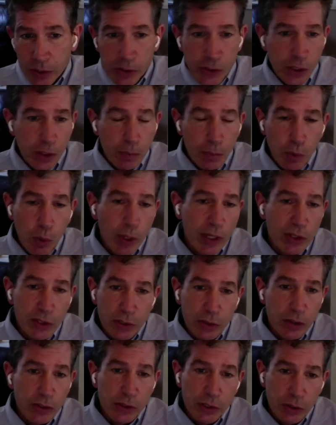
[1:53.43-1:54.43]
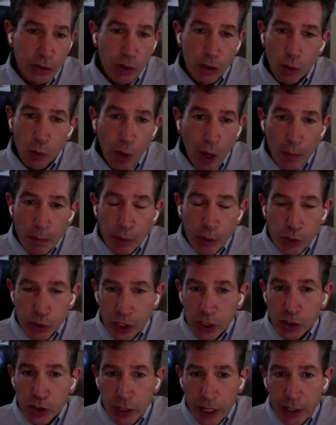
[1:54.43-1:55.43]
there's a
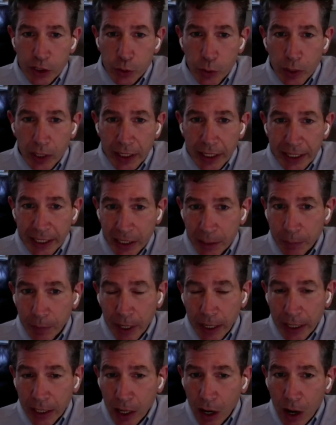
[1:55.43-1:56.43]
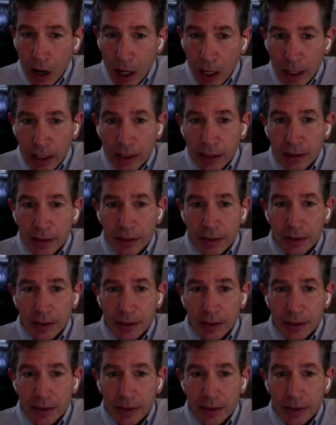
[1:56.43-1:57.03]
0.001% chance we're going to get hit by a car.